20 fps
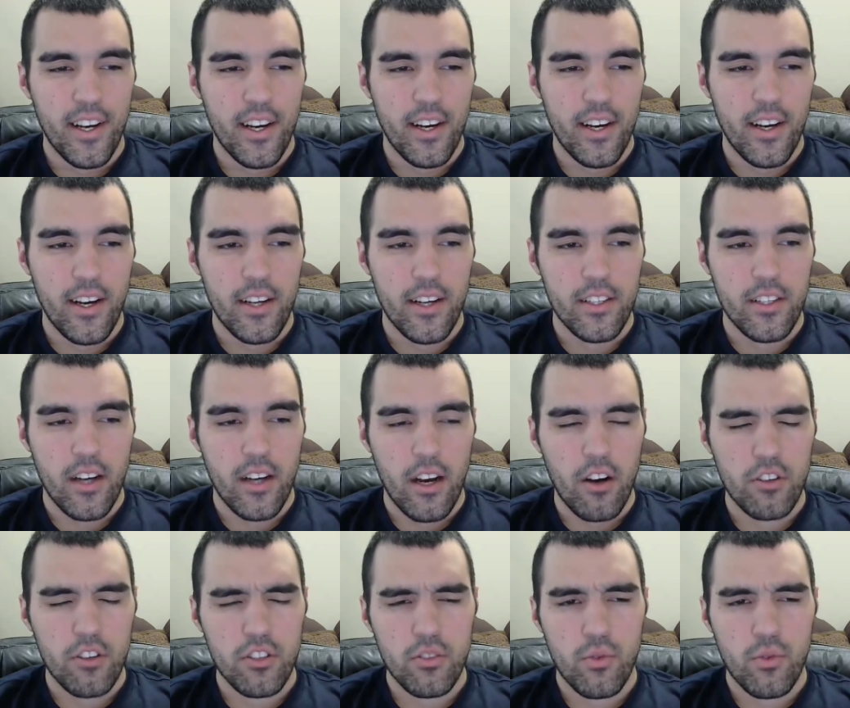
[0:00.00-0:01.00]
and I
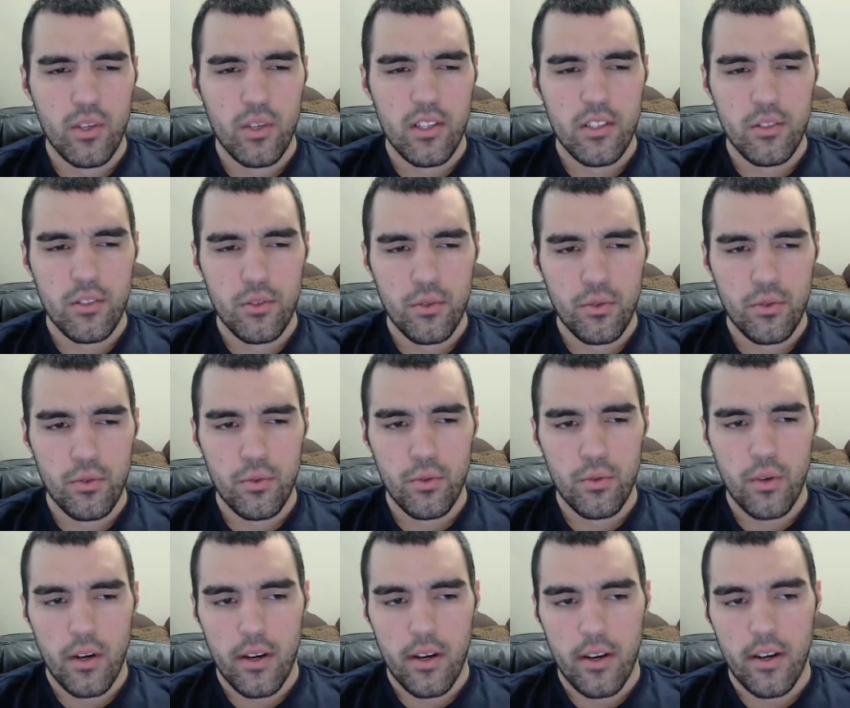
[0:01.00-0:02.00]
also want to do
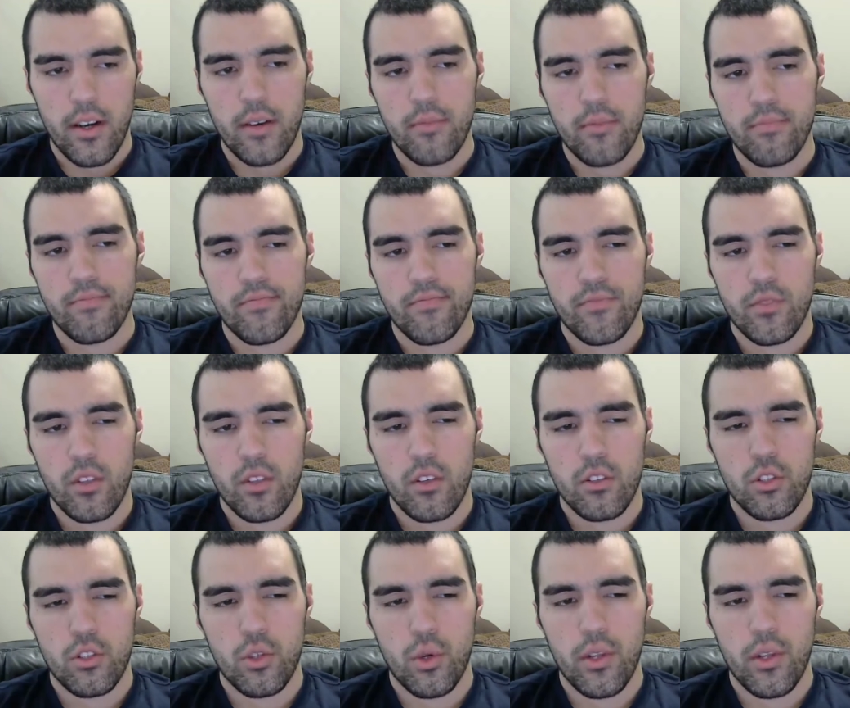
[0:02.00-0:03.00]

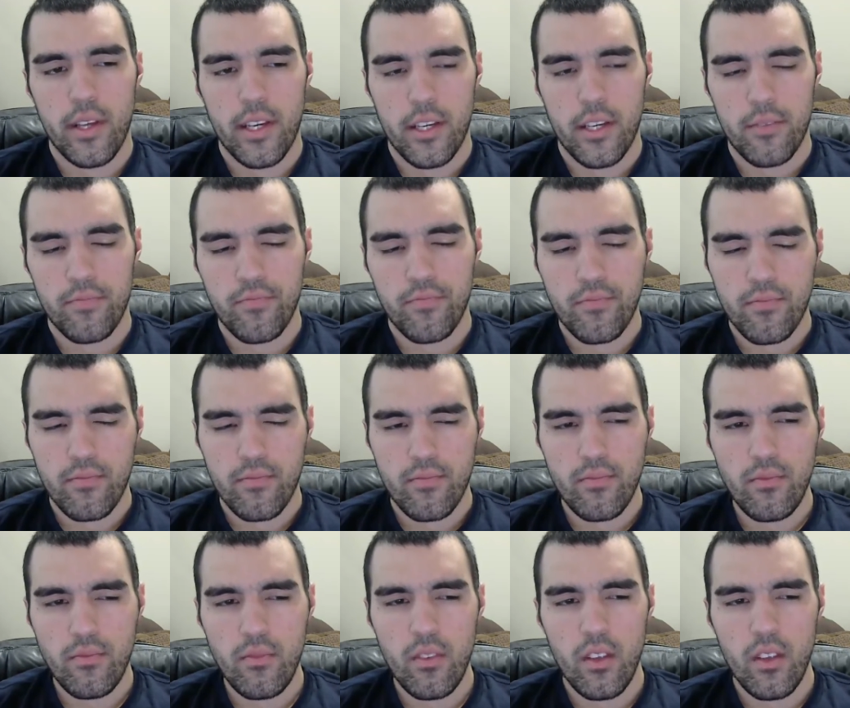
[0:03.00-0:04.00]
sort of like
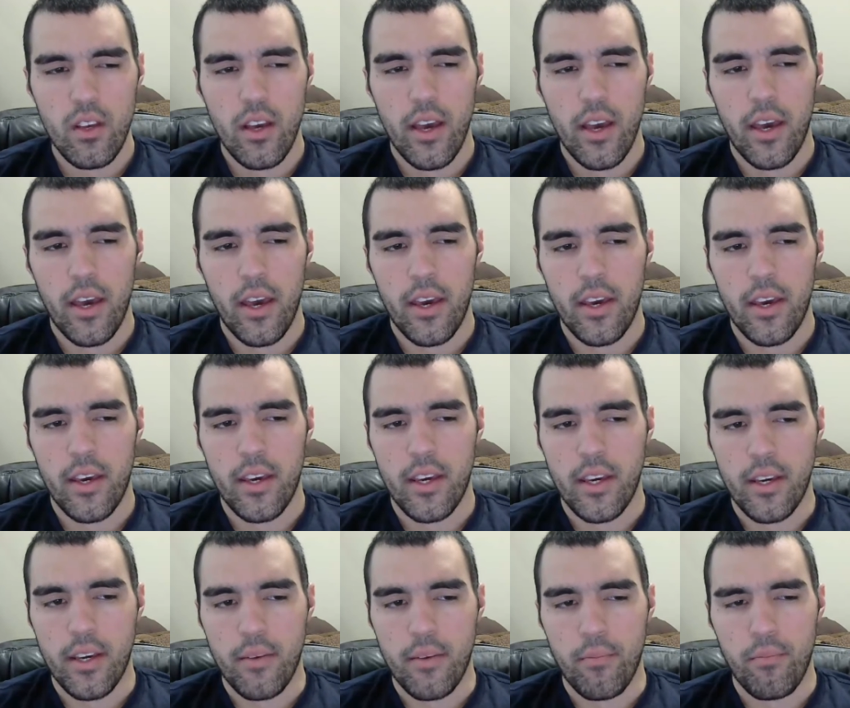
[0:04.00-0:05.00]

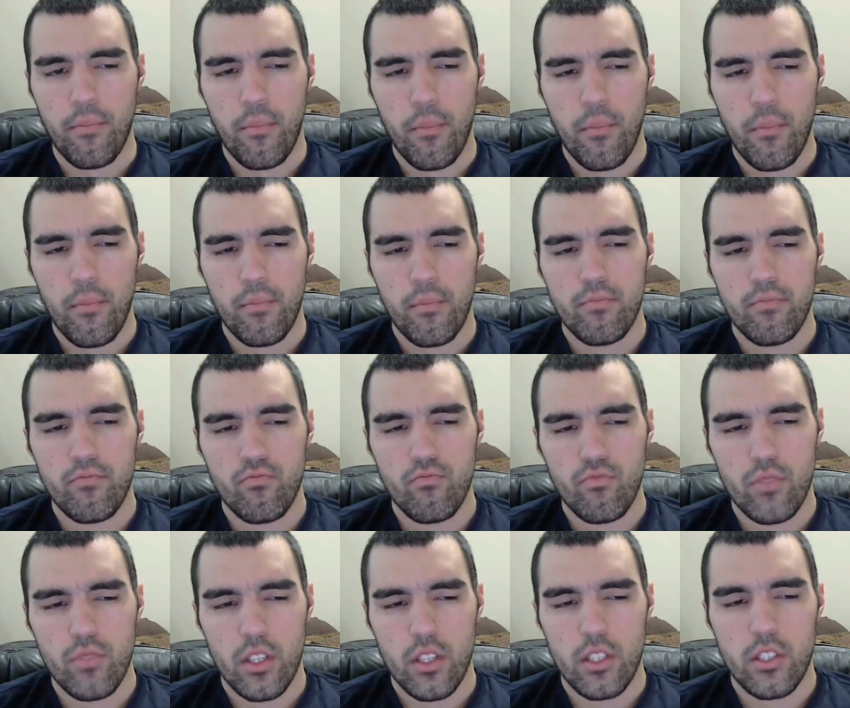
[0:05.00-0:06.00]
a
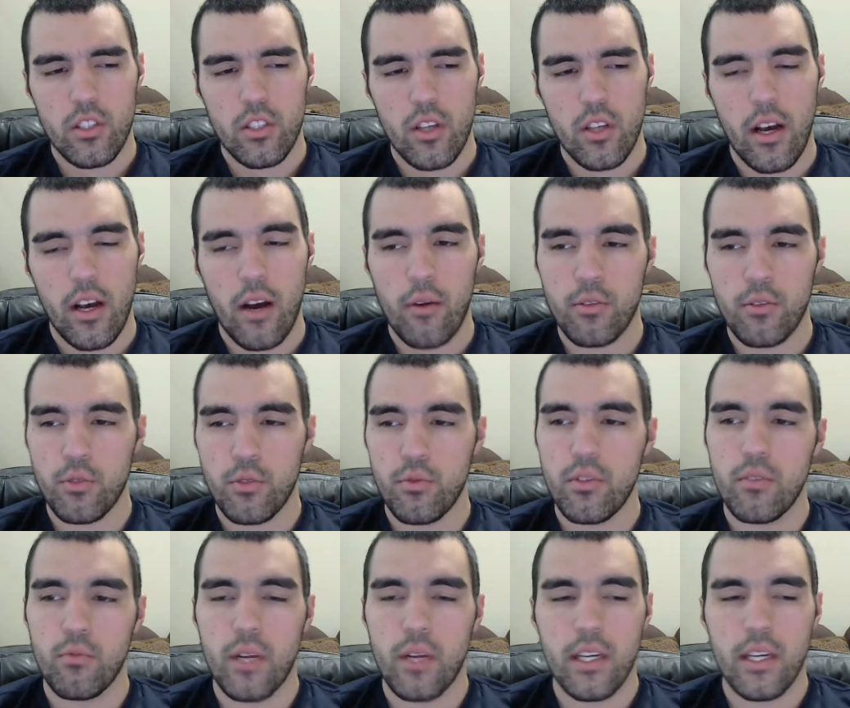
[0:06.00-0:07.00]
so I was
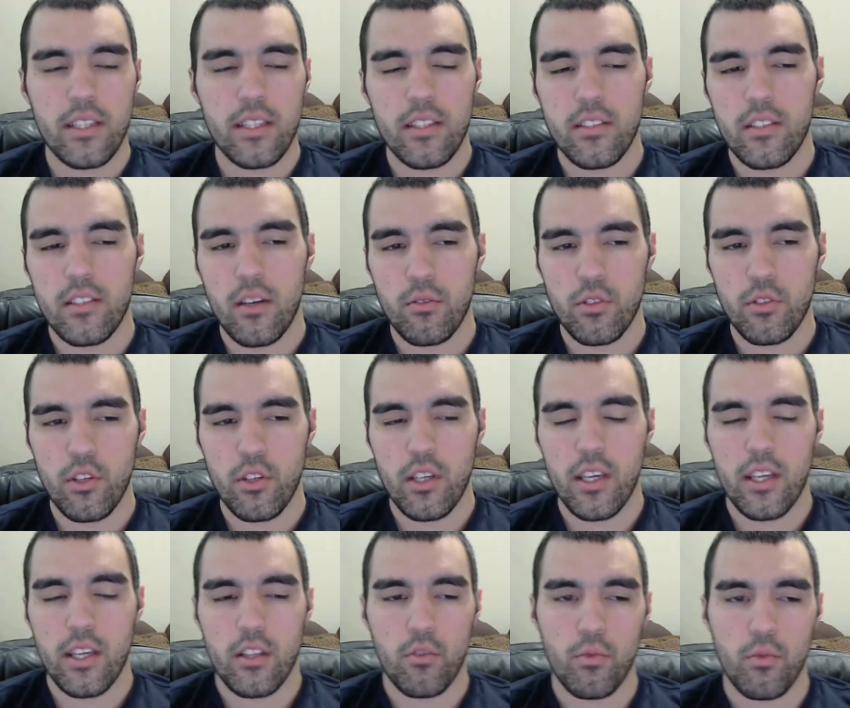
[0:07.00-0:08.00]
when I get this, I was looking
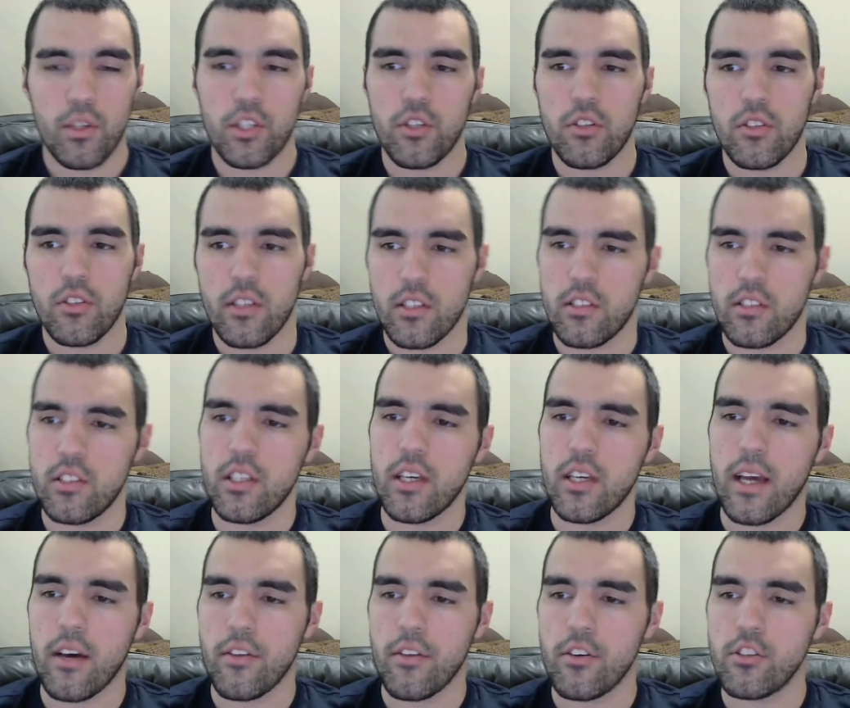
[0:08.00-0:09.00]
at The Witcher and like seeing
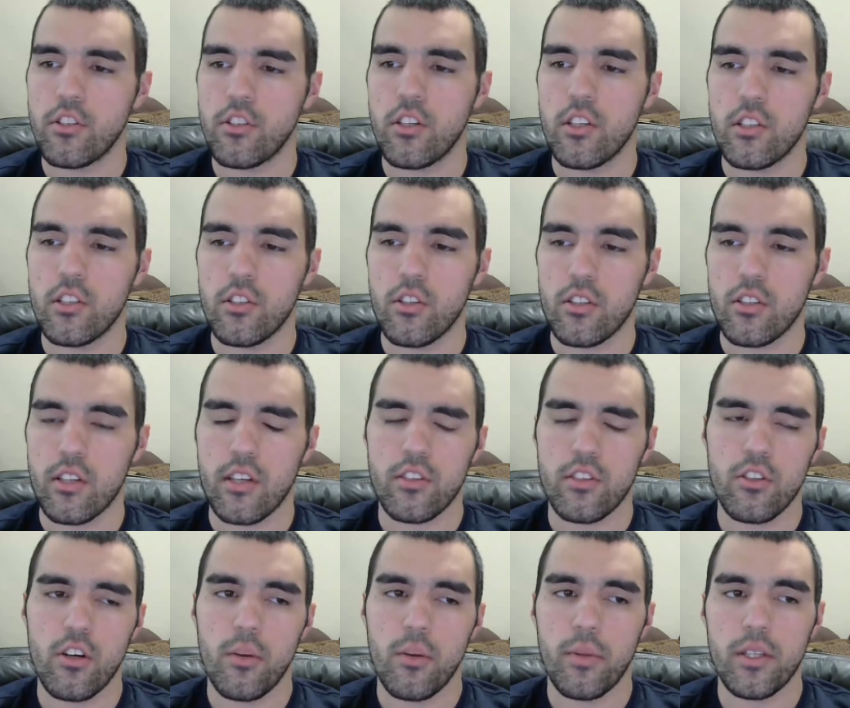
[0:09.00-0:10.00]
how their cities looked, and I
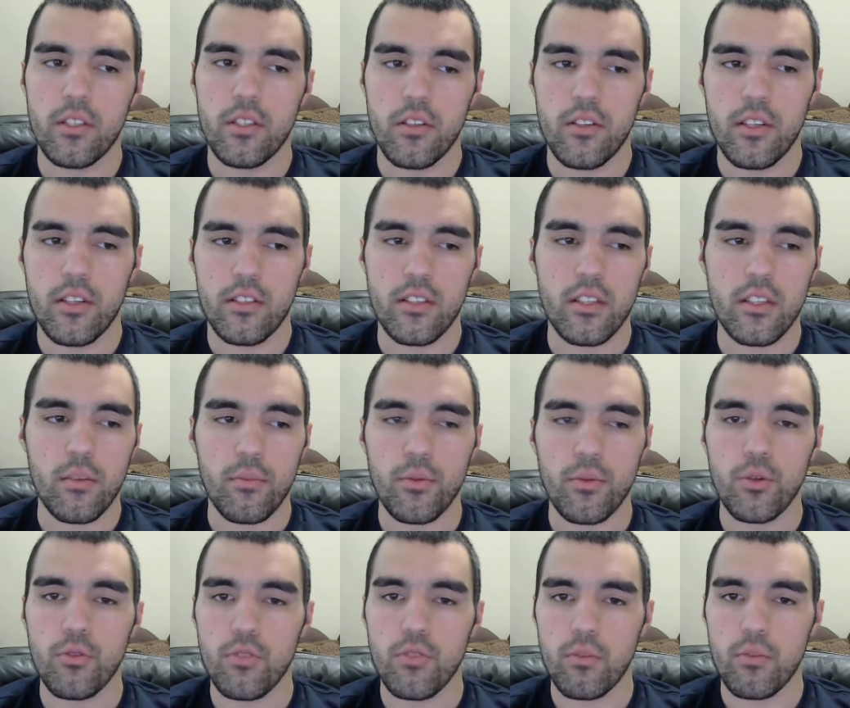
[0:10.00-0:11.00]
saw a bunch of things I could
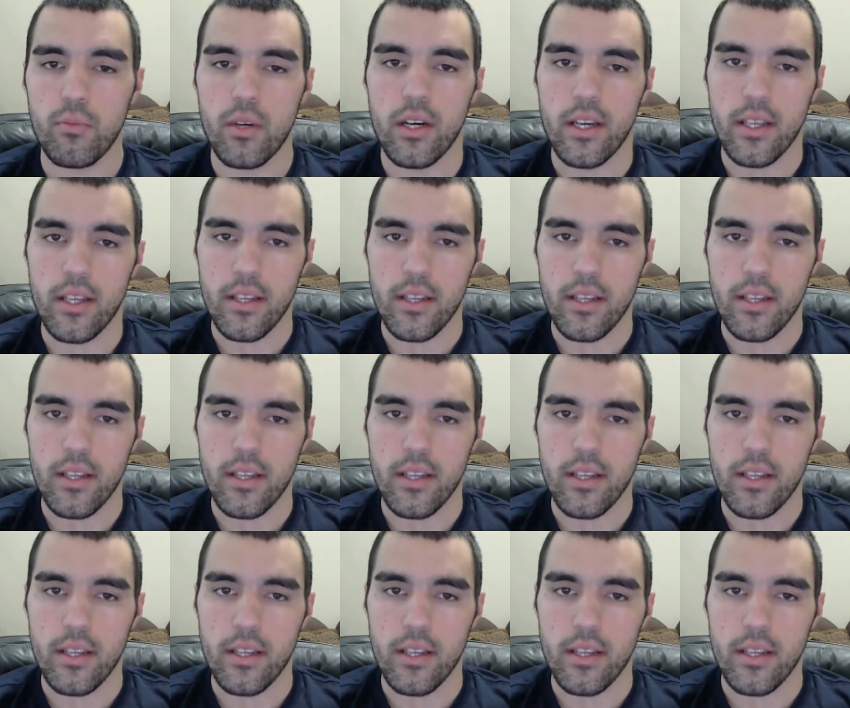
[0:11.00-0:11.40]
improve in mine,